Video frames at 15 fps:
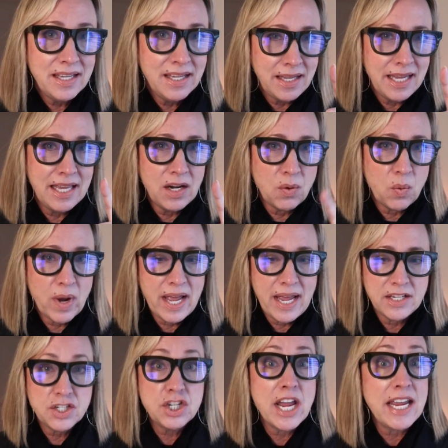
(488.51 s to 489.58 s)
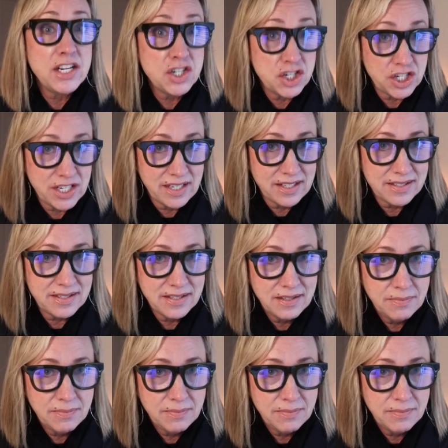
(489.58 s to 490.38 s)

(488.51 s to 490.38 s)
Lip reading: in a way, changed it,